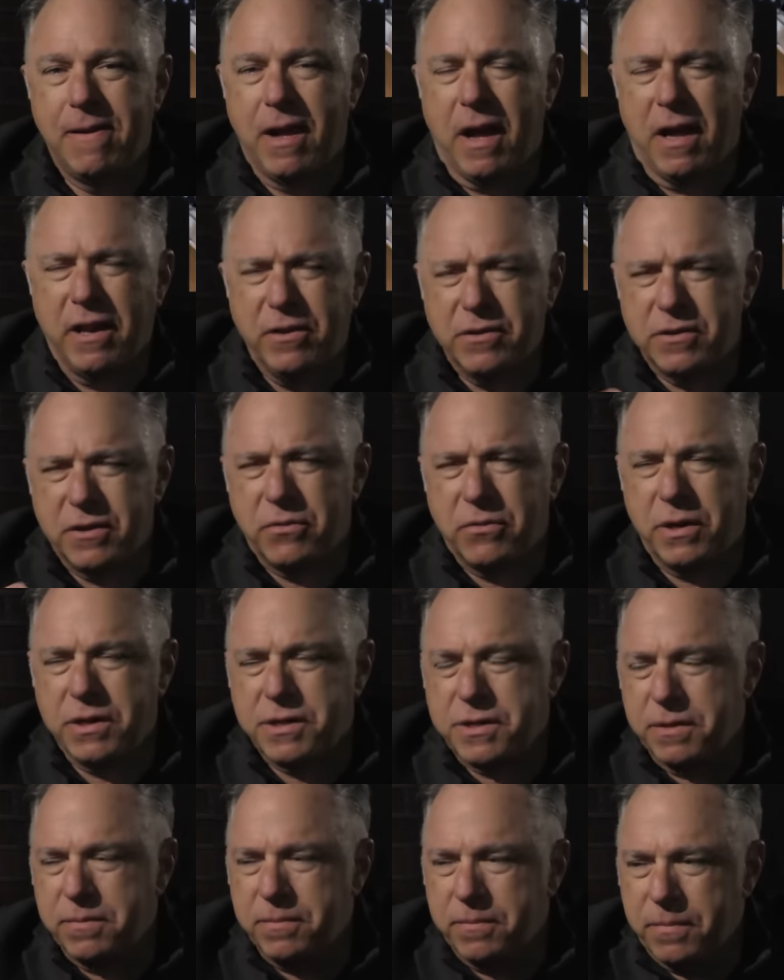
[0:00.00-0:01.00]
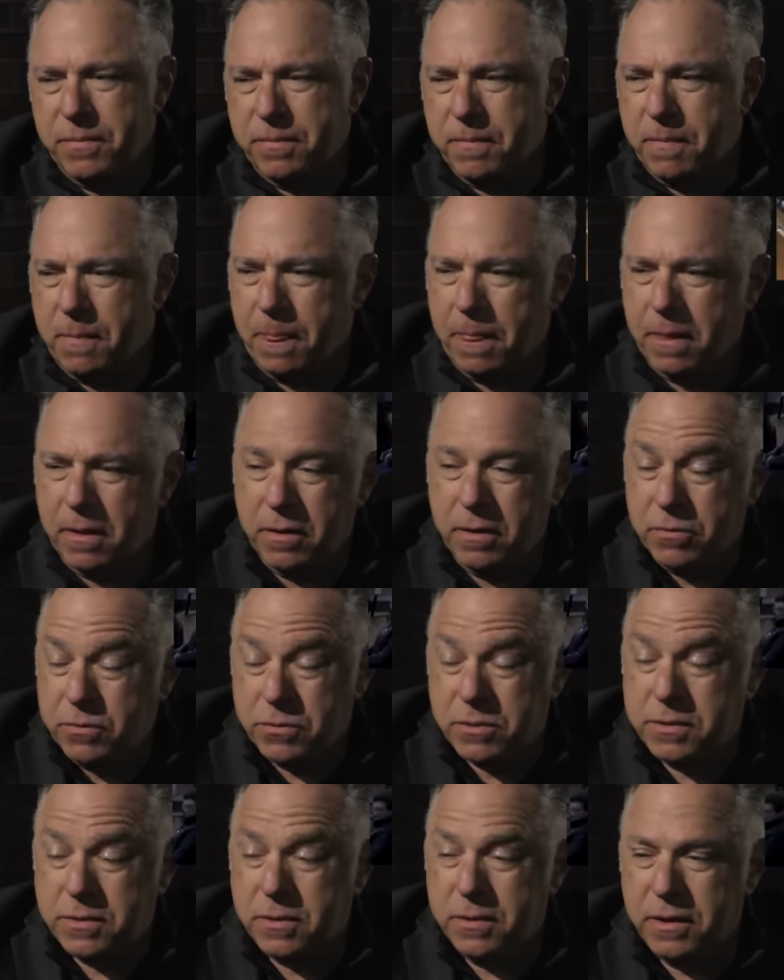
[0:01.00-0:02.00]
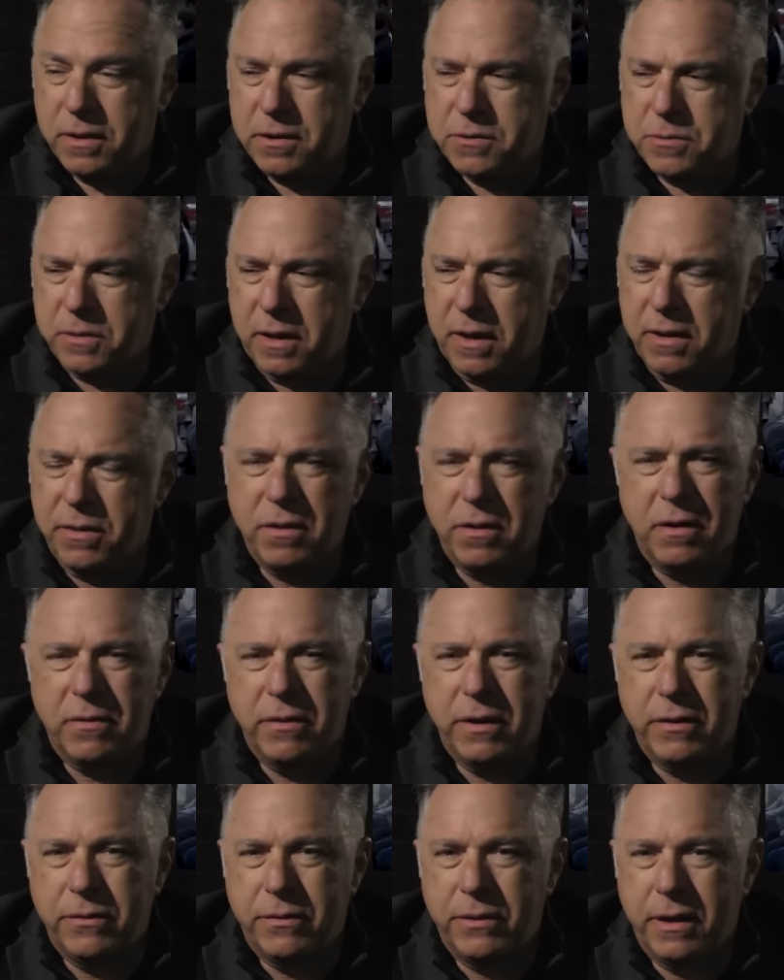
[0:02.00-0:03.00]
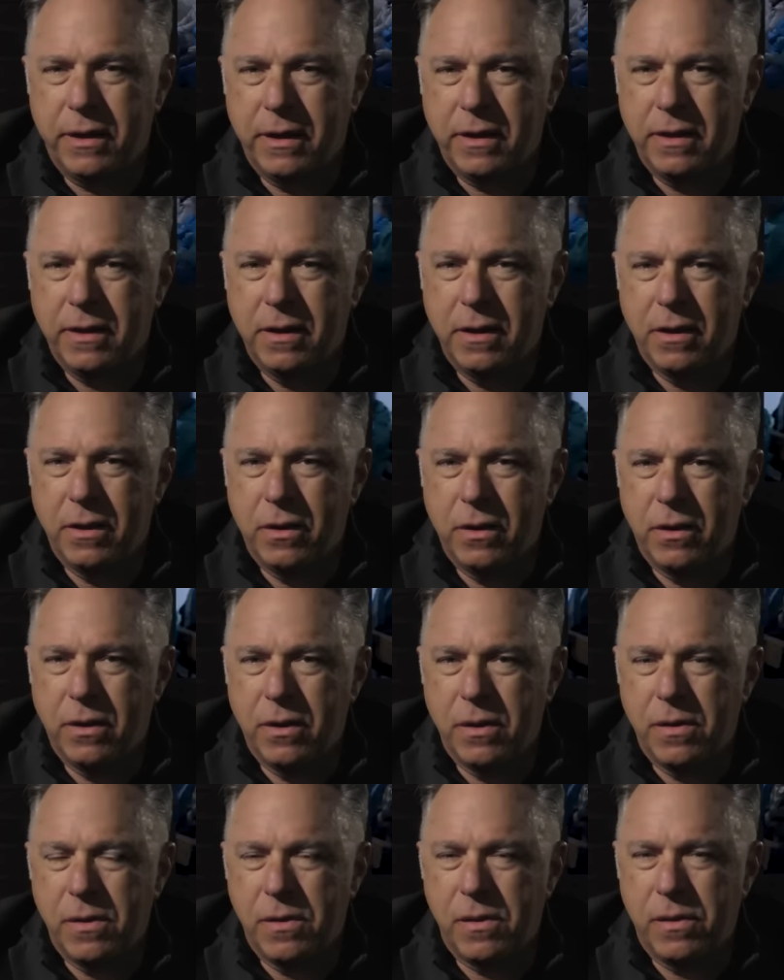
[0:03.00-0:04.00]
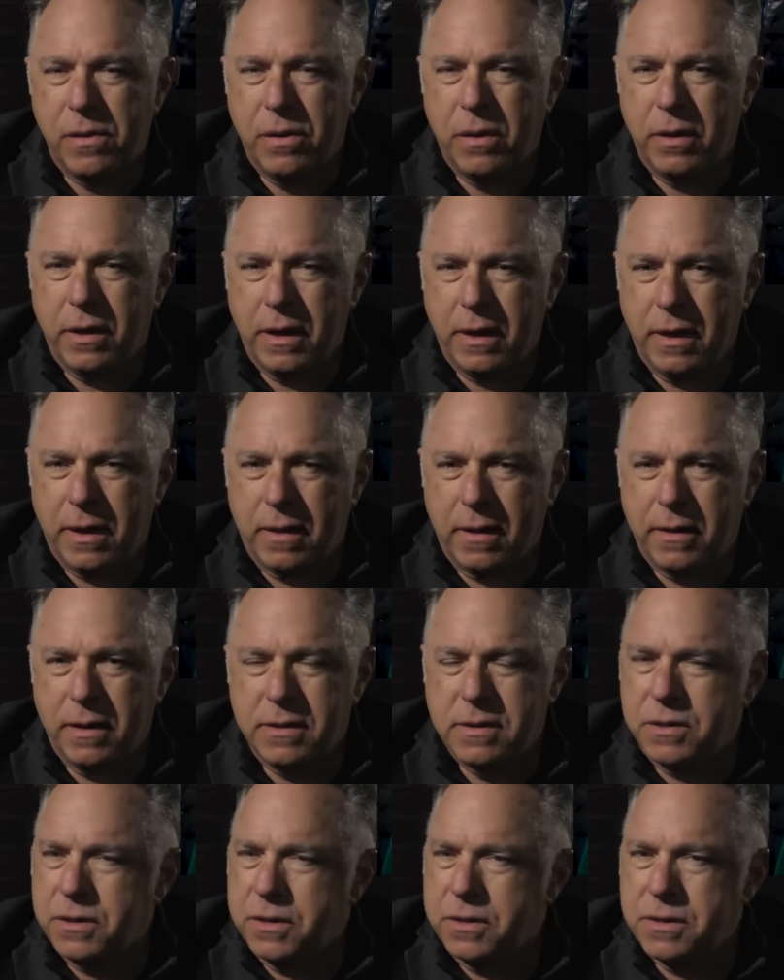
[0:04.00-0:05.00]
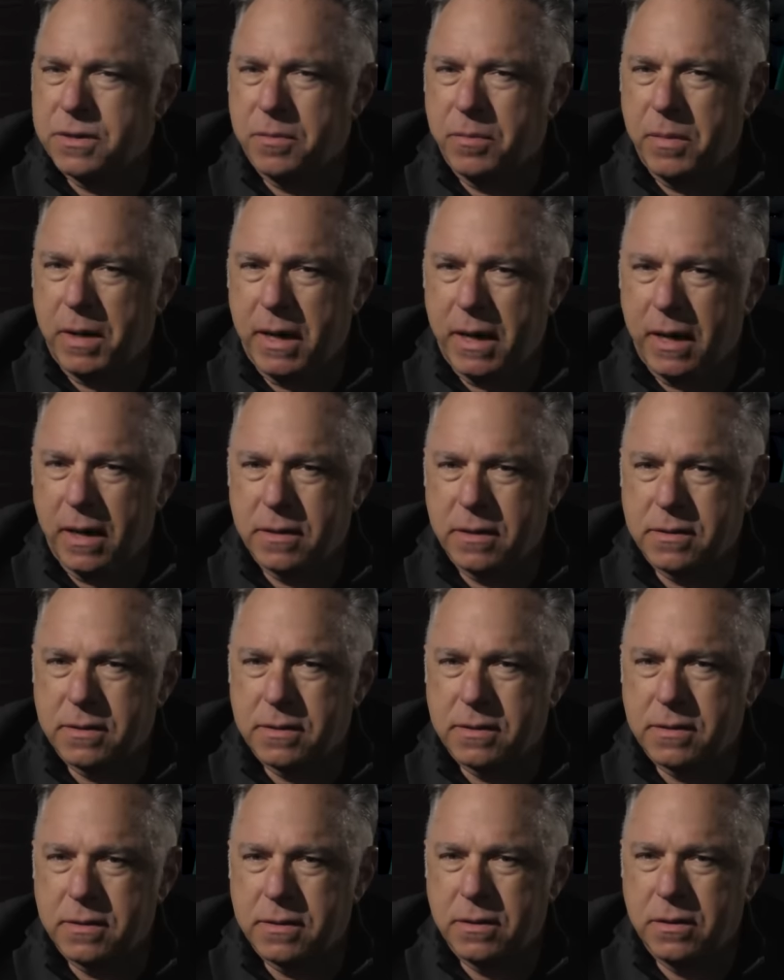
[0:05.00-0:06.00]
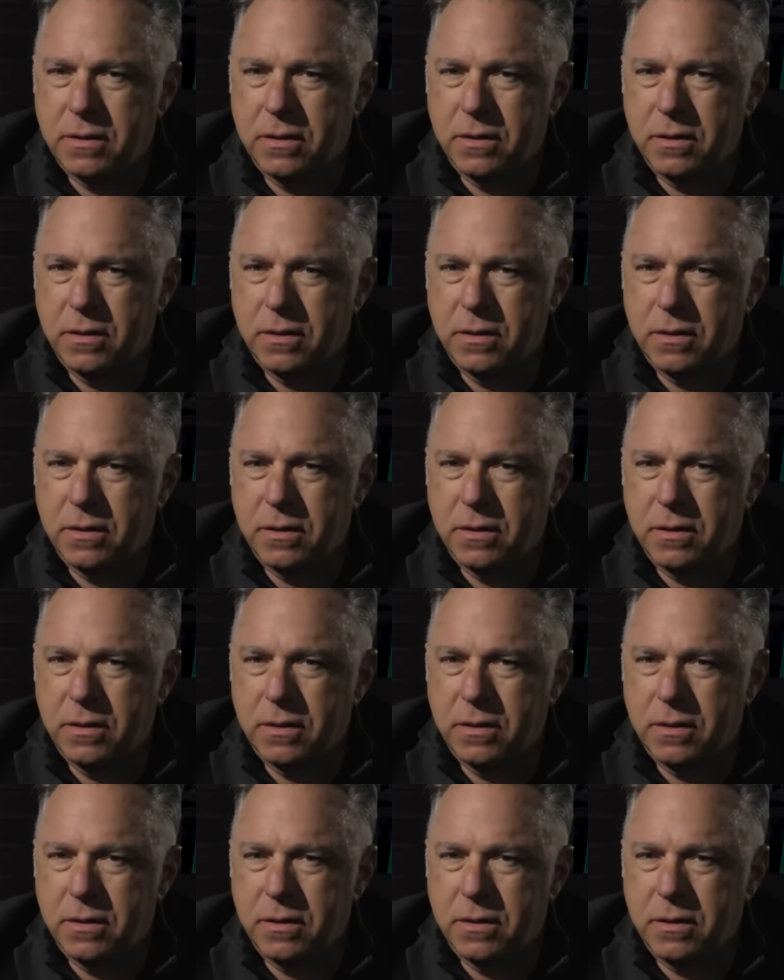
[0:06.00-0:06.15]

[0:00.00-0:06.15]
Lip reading: And here's a question. Certainly it's what I thought right away. Looking at that, such as the Mass.